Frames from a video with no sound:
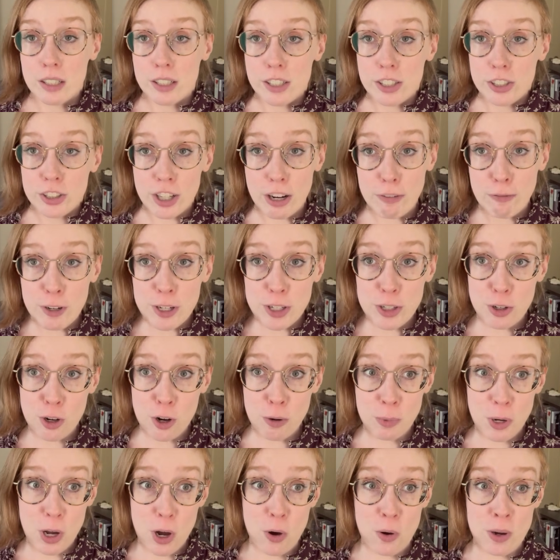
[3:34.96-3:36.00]
Jeffrey
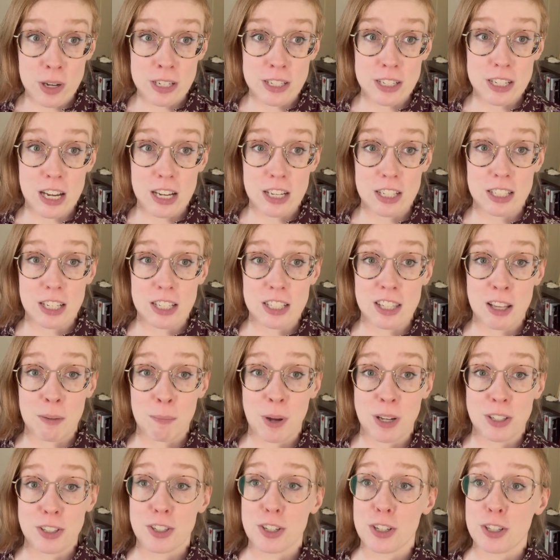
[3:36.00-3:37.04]
Jerome Cohen tells us that
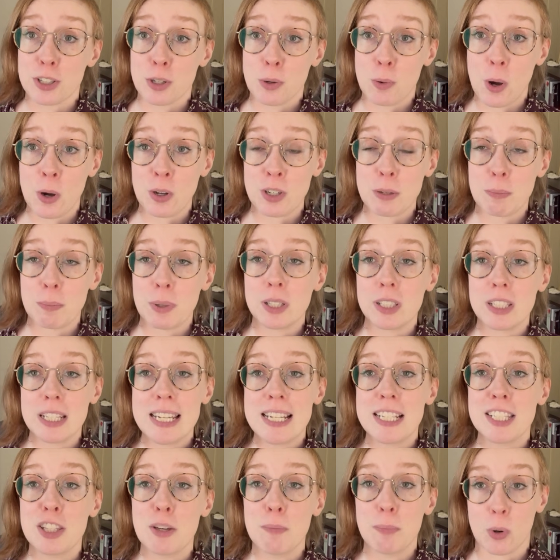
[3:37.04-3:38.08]
monsters, quote,
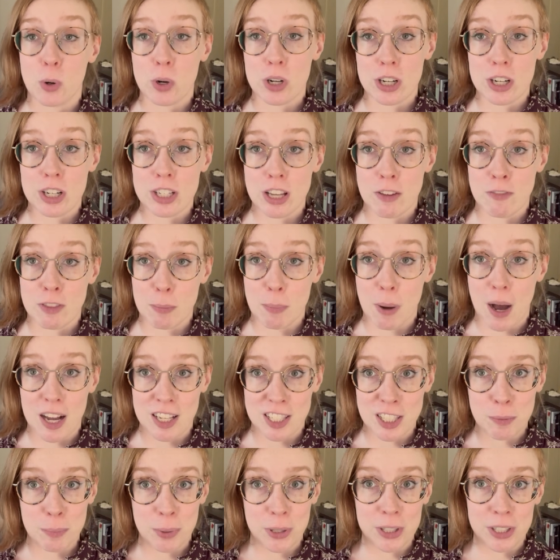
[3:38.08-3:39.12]
police the borders of the
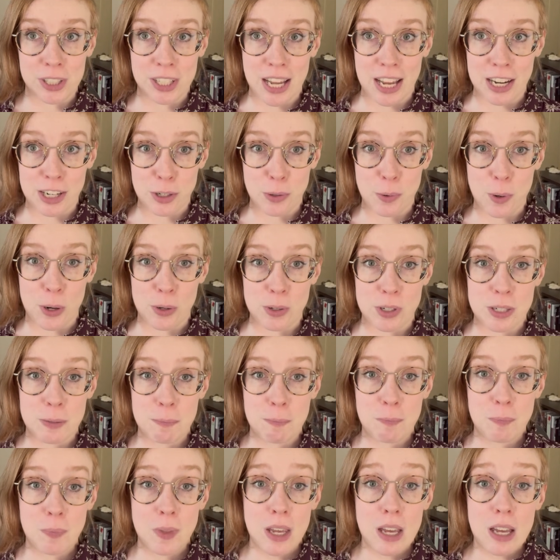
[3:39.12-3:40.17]
possible, end quote.
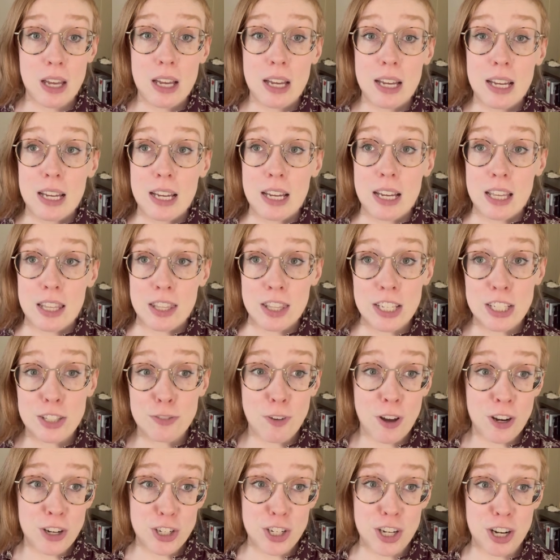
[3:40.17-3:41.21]
This
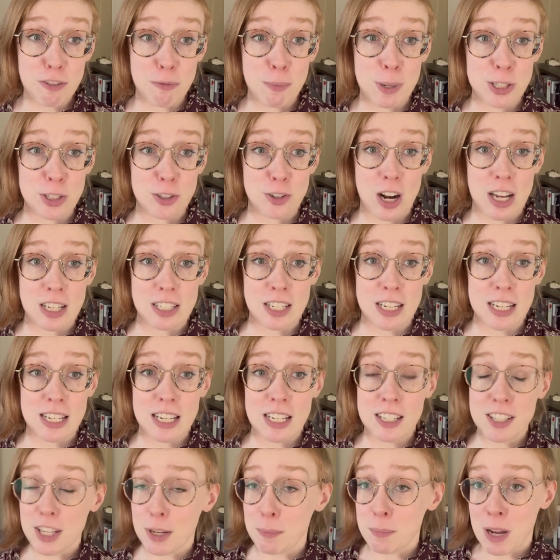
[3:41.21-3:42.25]
function of monstrosity
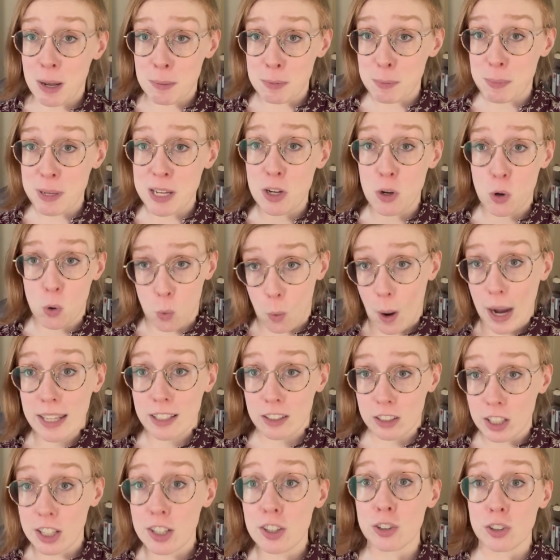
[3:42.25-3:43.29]
can sometimes be quite
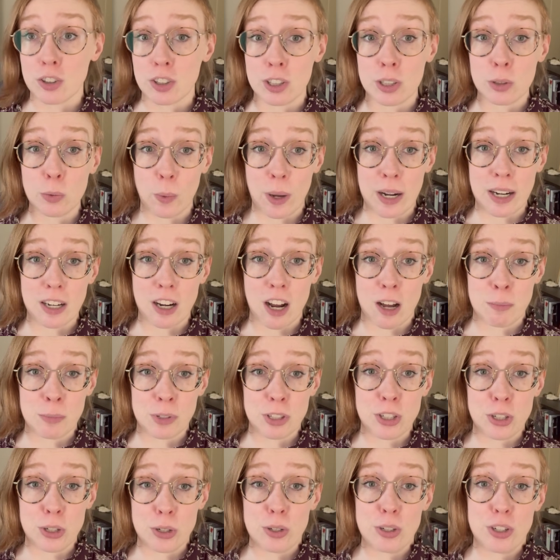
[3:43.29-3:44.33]
literal when it comes
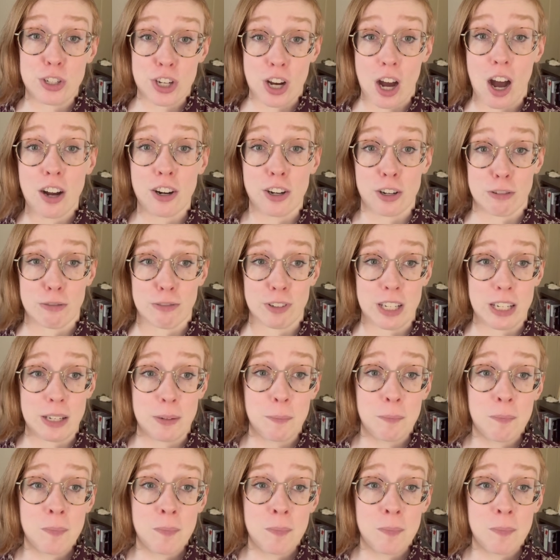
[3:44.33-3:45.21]
to geography.